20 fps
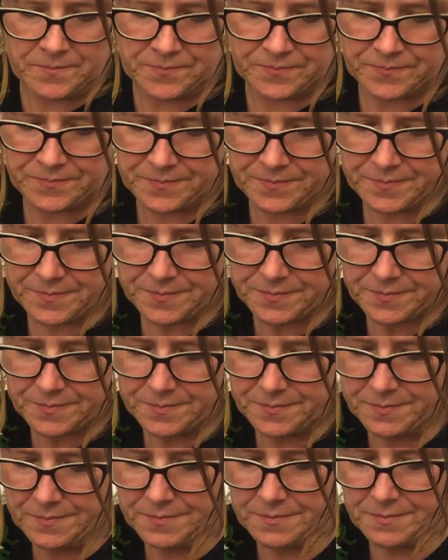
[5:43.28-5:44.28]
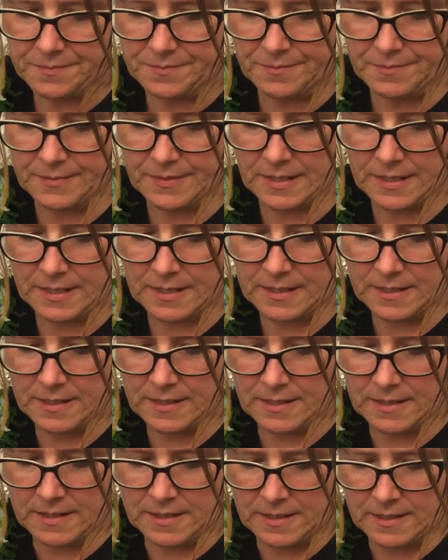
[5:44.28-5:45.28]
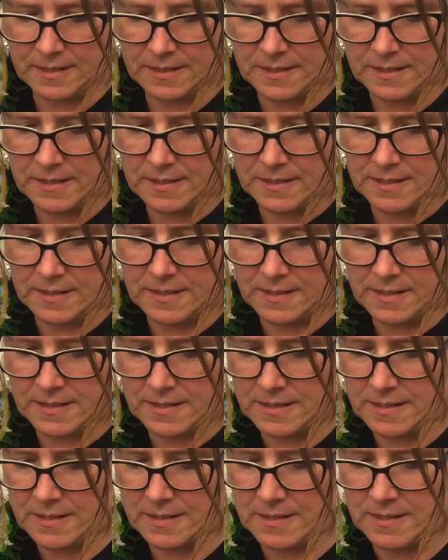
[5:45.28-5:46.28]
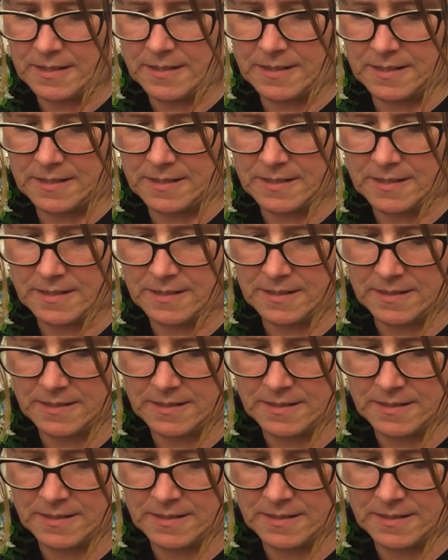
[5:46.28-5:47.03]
No one is speaking in this clip.